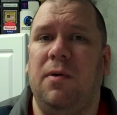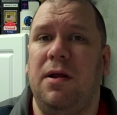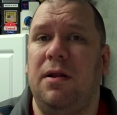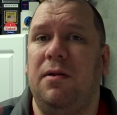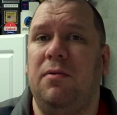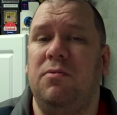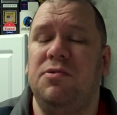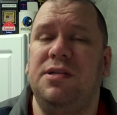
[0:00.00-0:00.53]
run
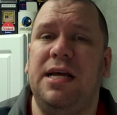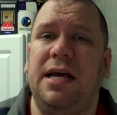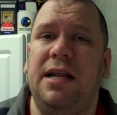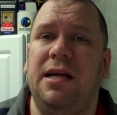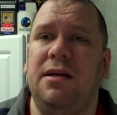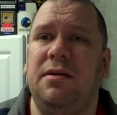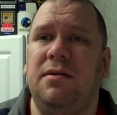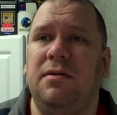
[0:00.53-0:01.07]
on
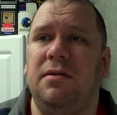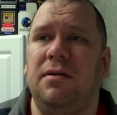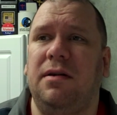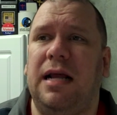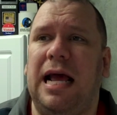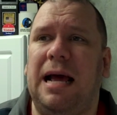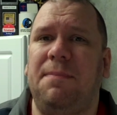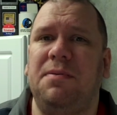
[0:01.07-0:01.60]
Rosetta
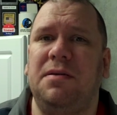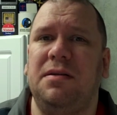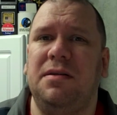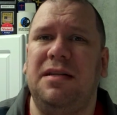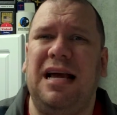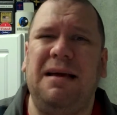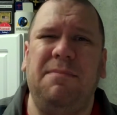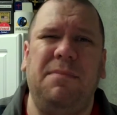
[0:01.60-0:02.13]

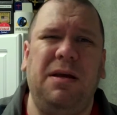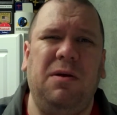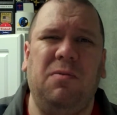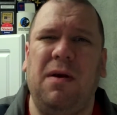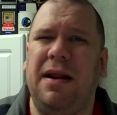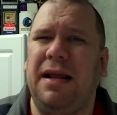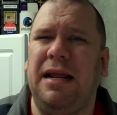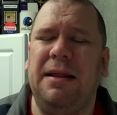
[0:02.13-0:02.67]
apps not be
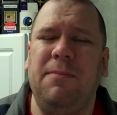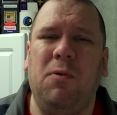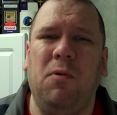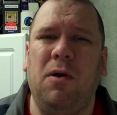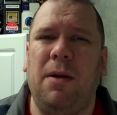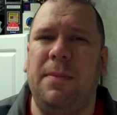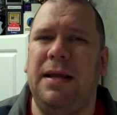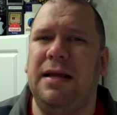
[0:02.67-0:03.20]
running
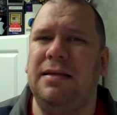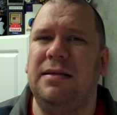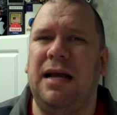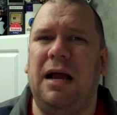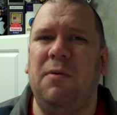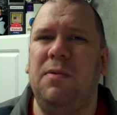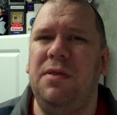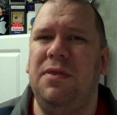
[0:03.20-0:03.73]
anymore.
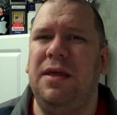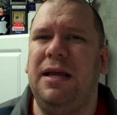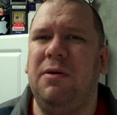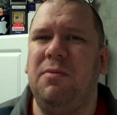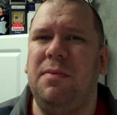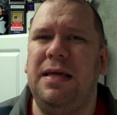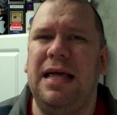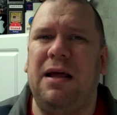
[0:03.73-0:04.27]
I wouldn't think it
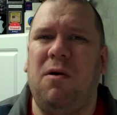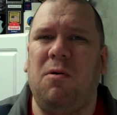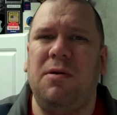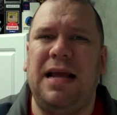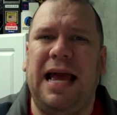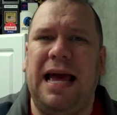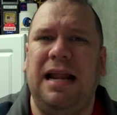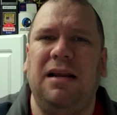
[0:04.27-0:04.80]
would be that hard
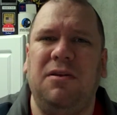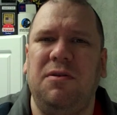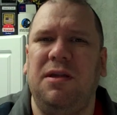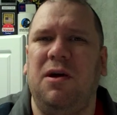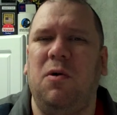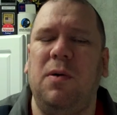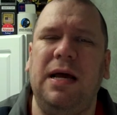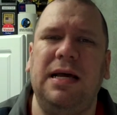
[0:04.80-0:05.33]
to add it to
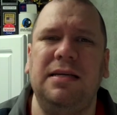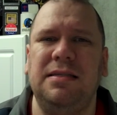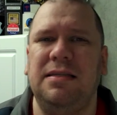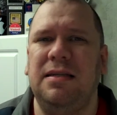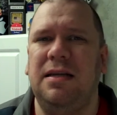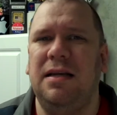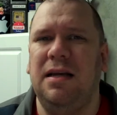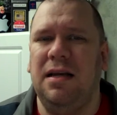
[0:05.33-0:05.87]
the
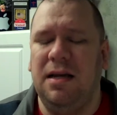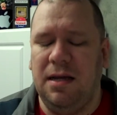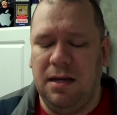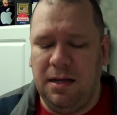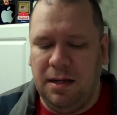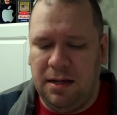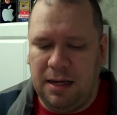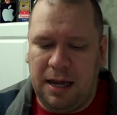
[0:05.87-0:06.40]
OS.
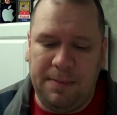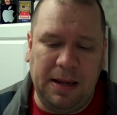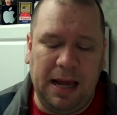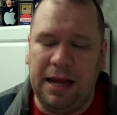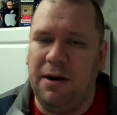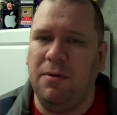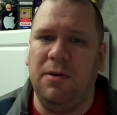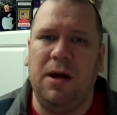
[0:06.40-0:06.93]
I
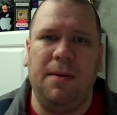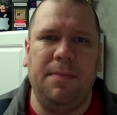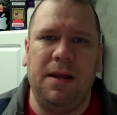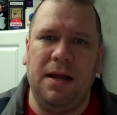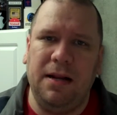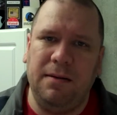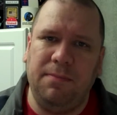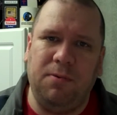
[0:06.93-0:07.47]
don't know, I'm
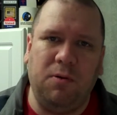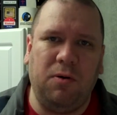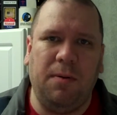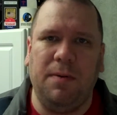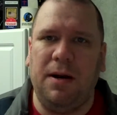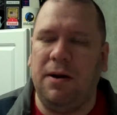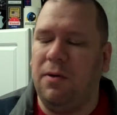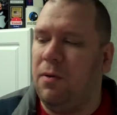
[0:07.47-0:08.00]
not a
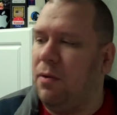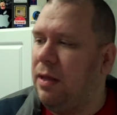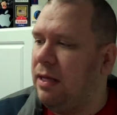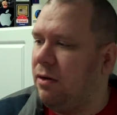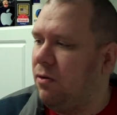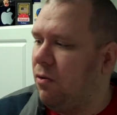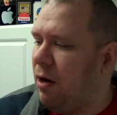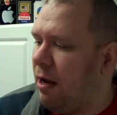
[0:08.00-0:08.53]
programmer, I don't know all
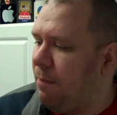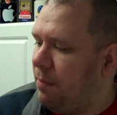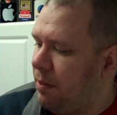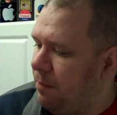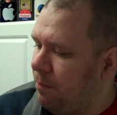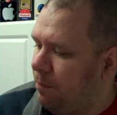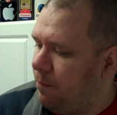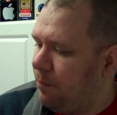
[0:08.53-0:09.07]
that crap, but